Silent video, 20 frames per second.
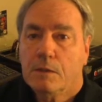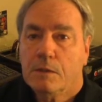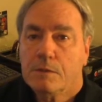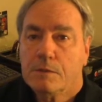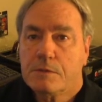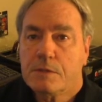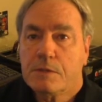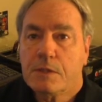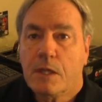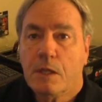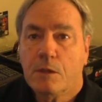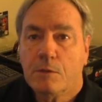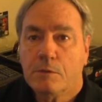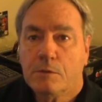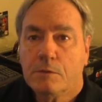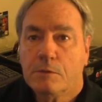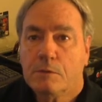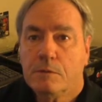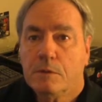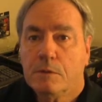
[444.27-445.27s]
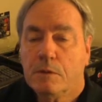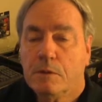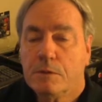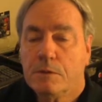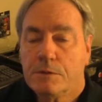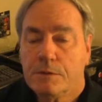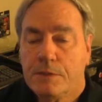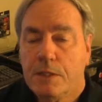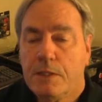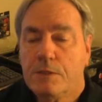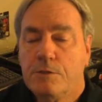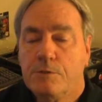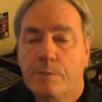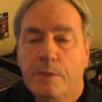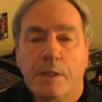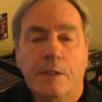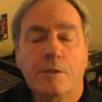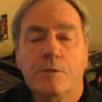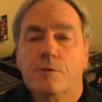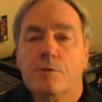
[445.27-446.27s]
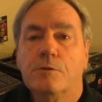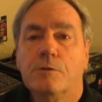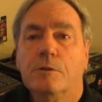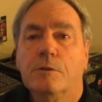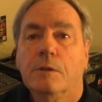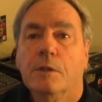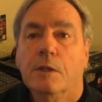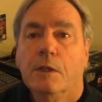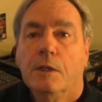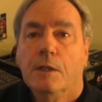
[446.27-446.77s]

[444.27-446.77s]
sound or stage manager